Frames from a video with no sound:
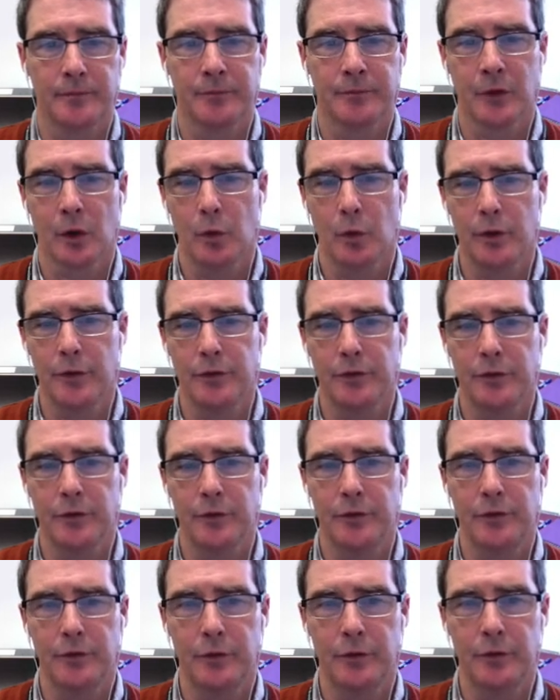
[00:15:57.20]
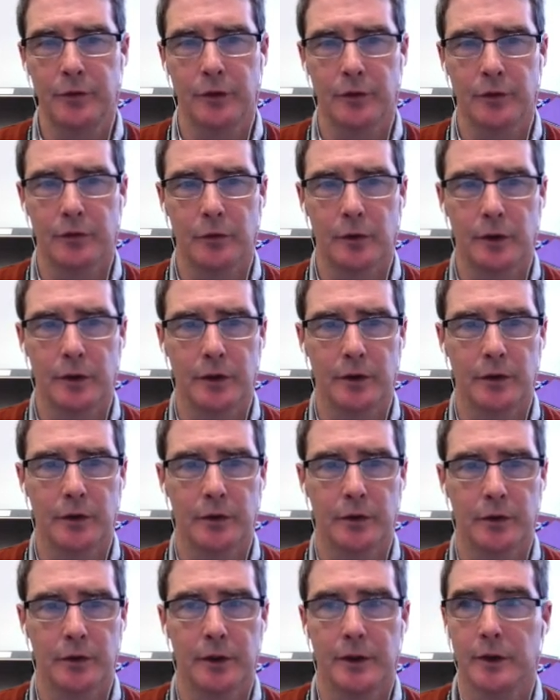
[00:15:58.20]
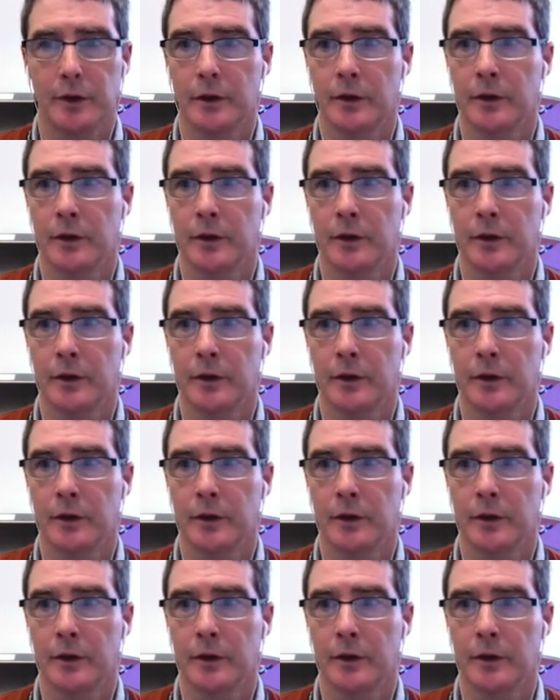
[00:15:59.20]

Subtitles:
Well, there's a few things we can do here.